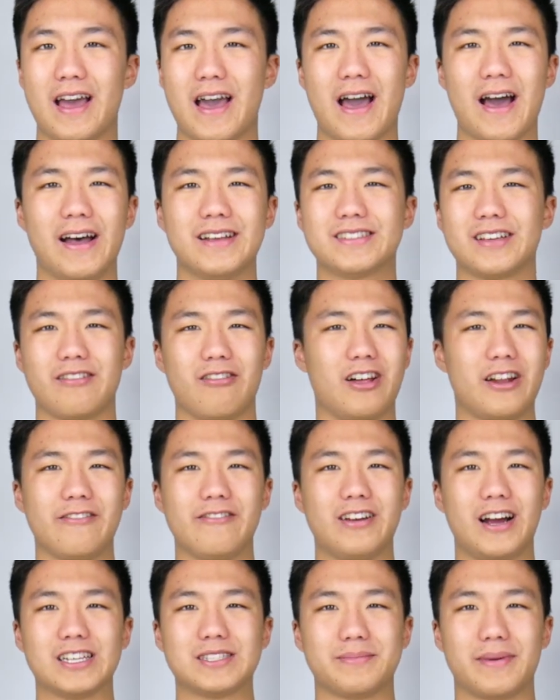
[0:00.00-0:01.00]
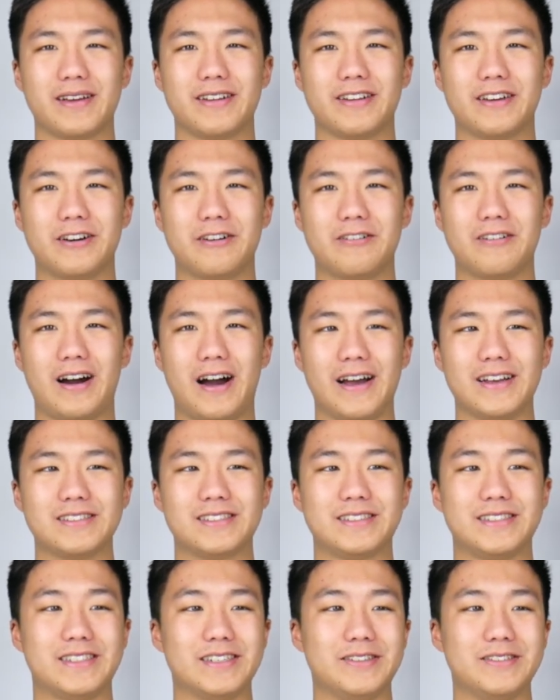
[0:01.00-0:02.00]
As a lot of you guys might know, I
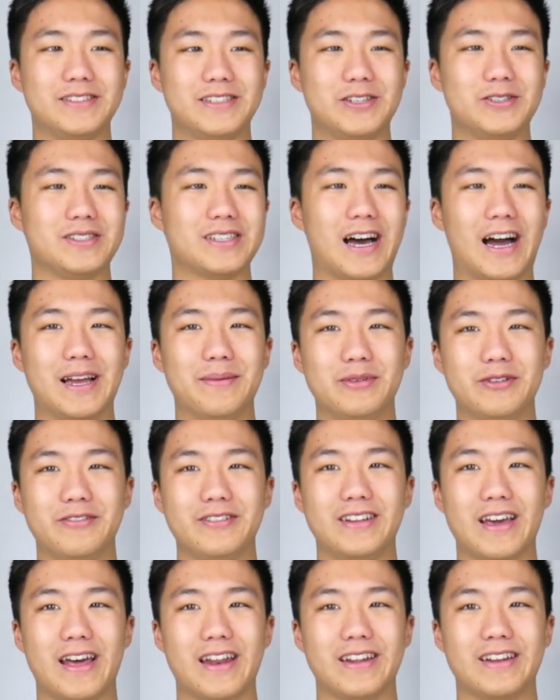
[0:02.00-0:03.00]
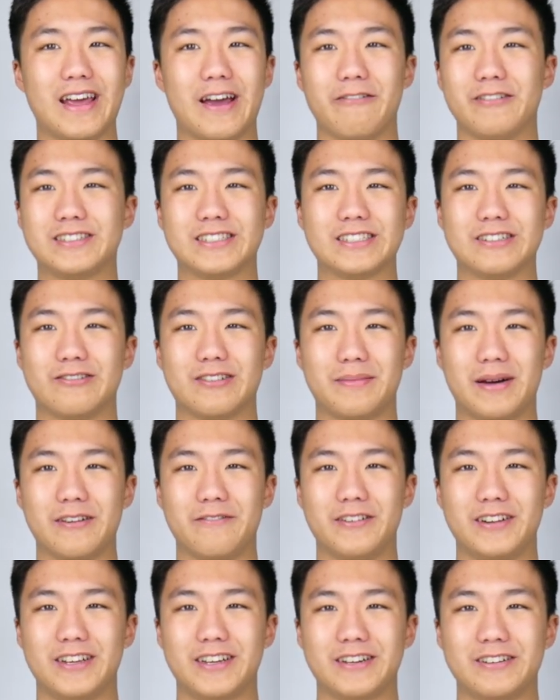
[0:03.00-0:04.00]
still use iMovie to edit every single one of
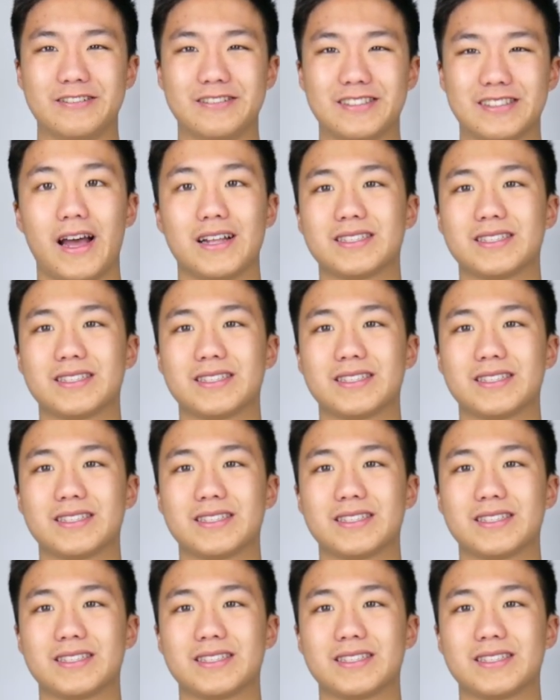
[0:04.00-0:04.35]
my videos,